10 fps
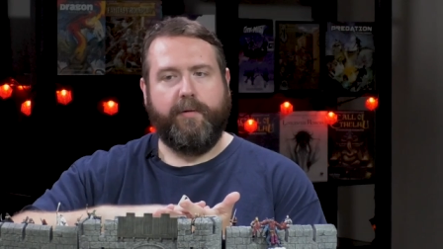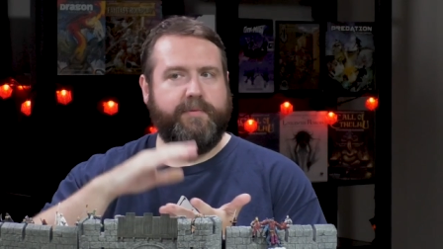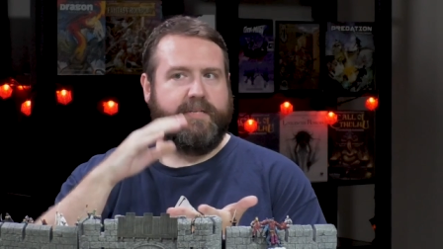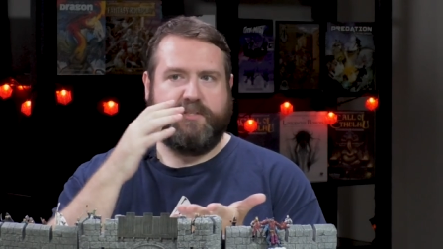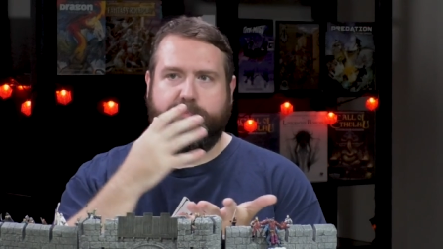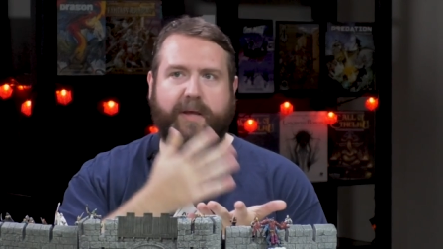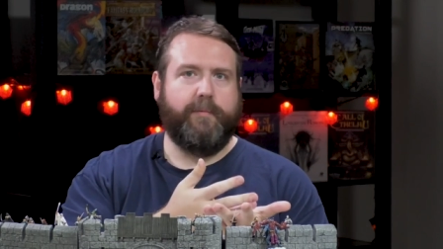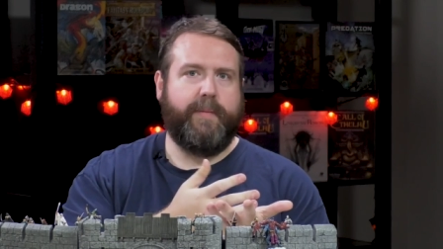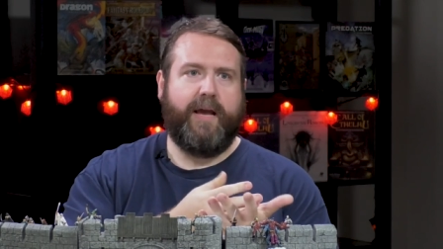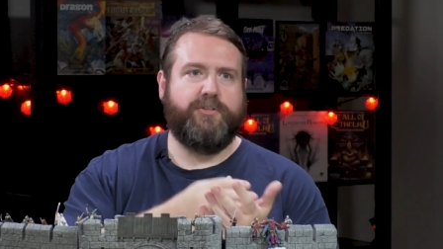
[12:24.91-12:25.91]
a
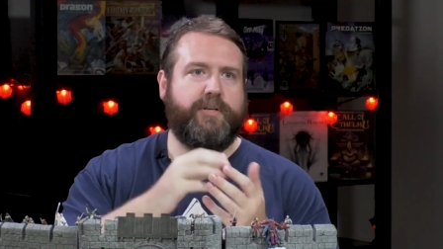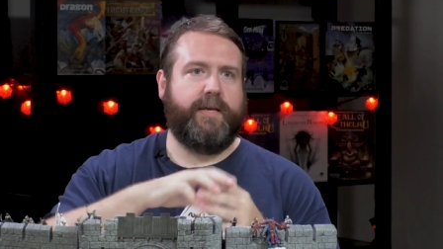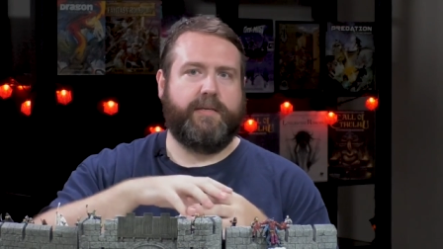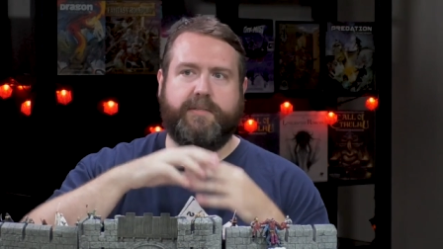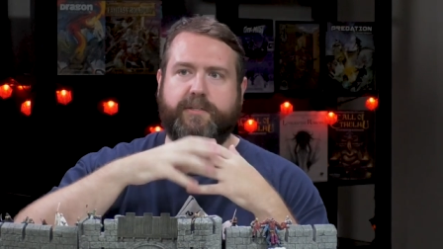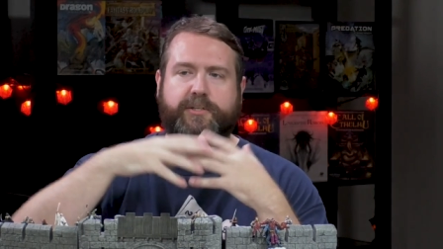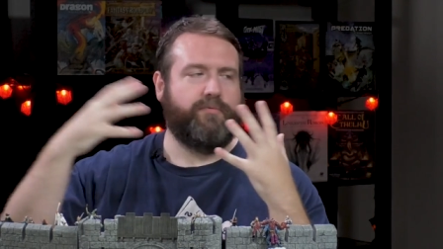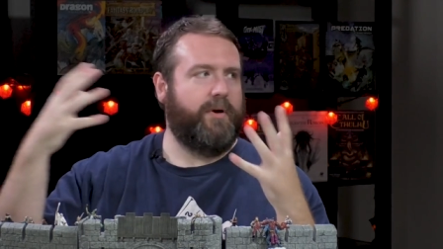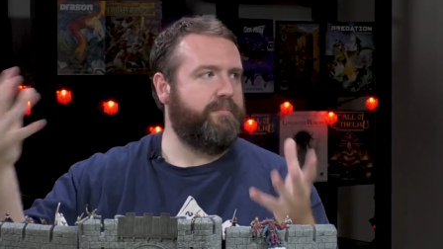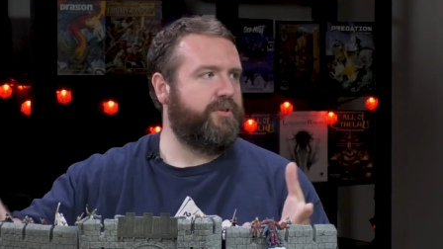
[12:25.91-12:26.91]
dispel magic is the
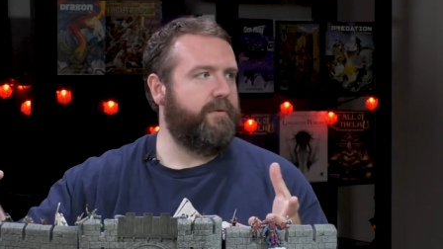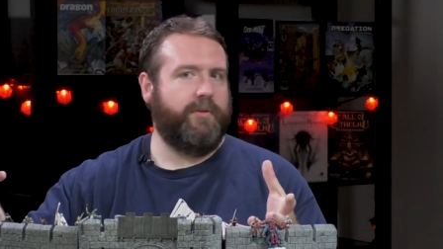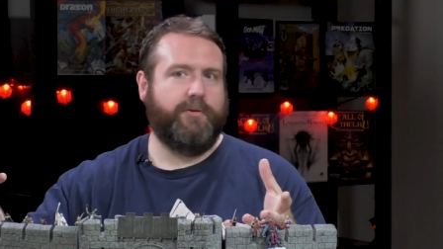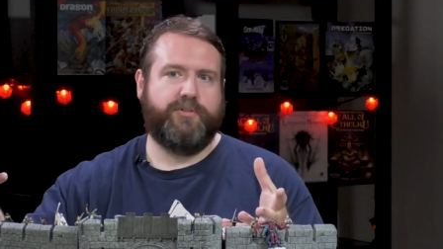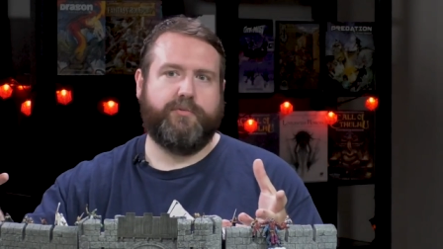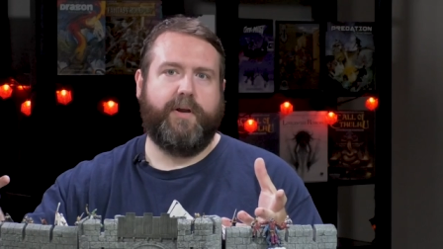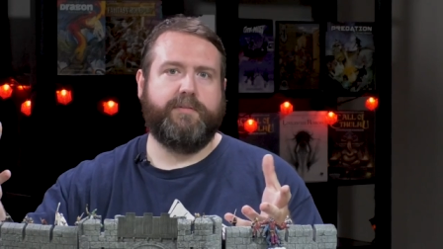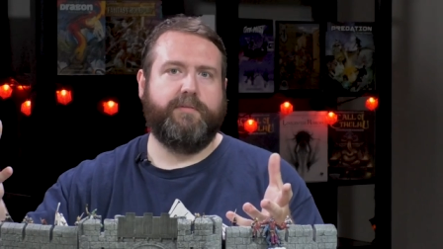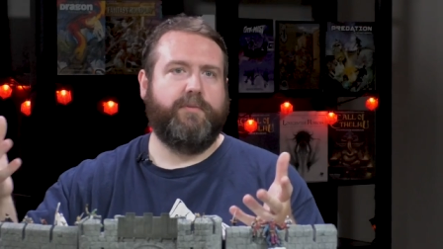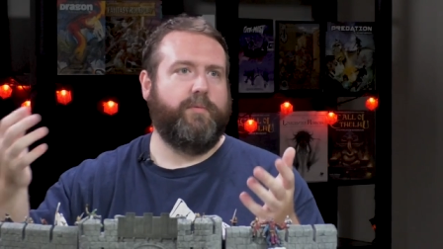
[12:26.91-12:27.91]
disruption of those
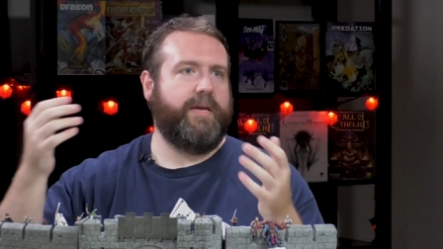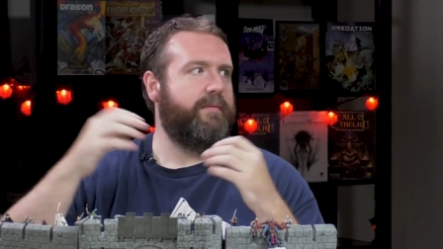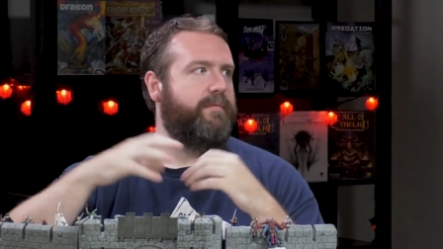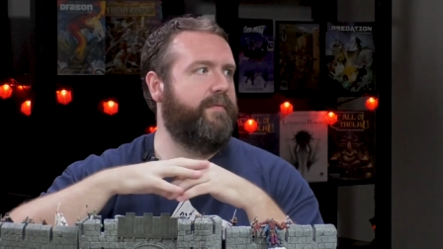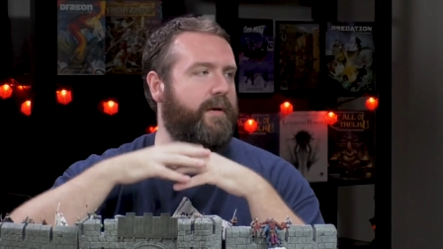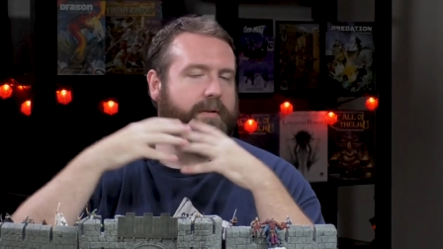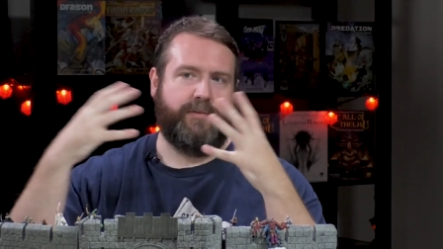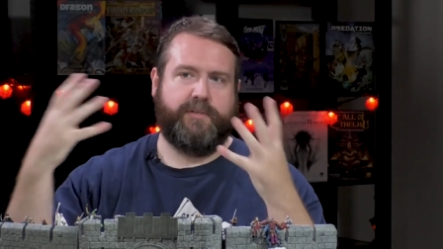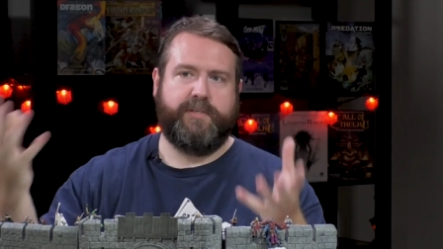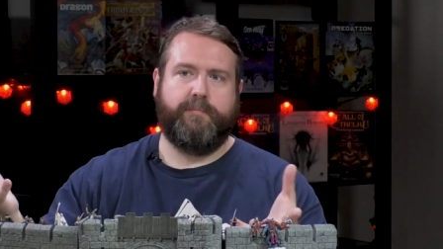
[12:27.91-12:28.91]
threads of the weave uh,
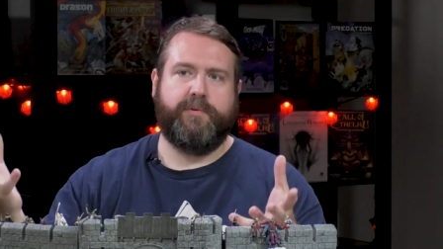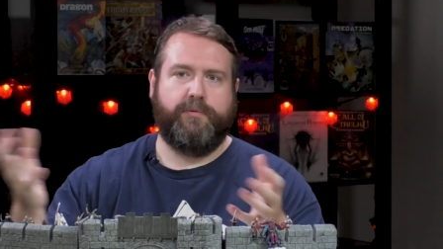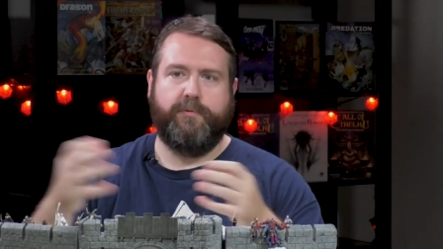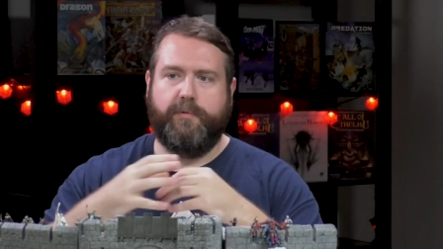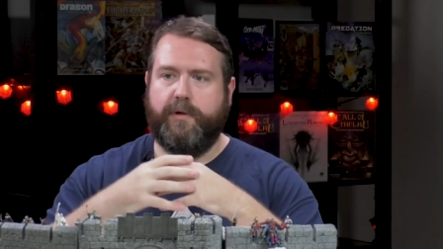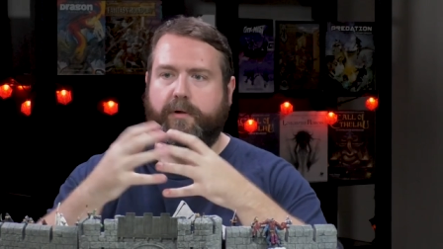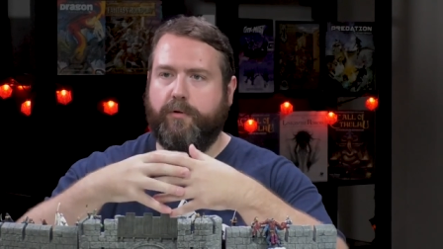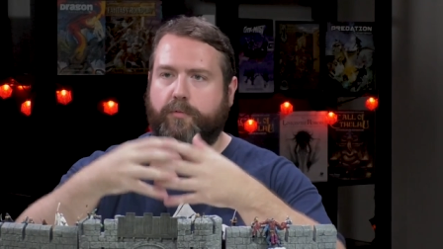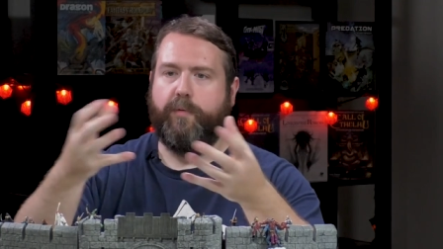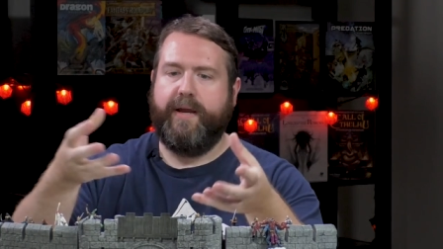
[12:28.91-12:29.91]
to tempt to
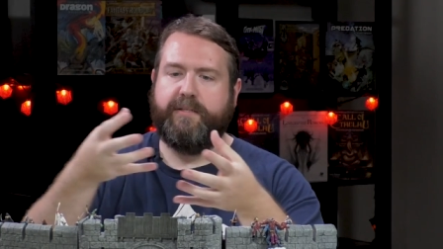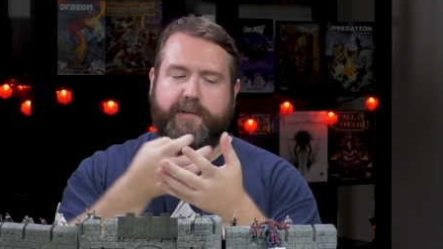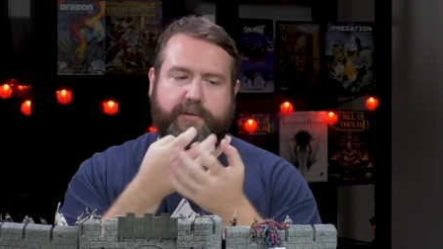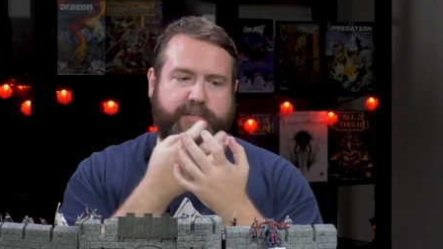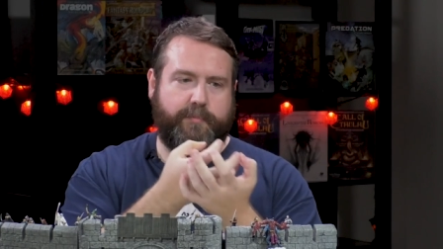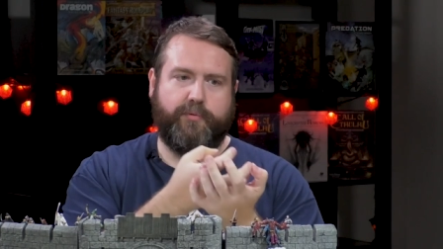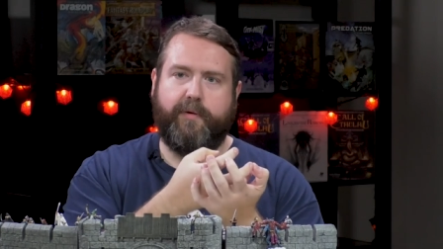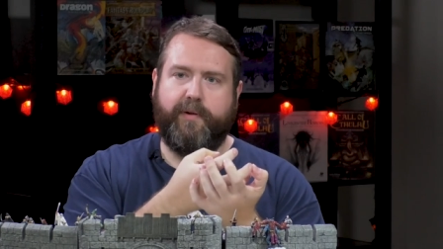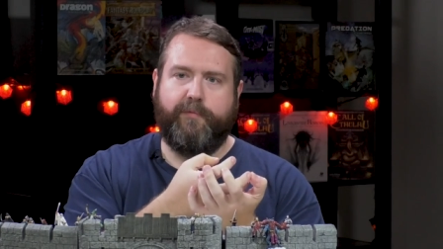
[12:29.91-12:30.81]
uh, erase their temporary